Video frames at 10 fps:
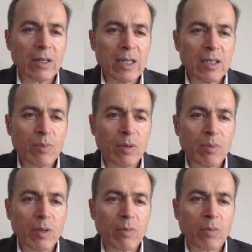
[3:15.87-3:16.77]
recipe,
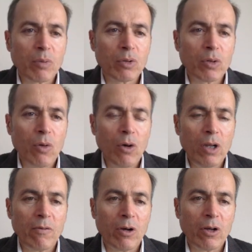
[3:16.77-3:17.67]
people put
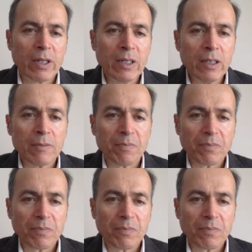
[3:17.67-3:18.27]
olive oil in it.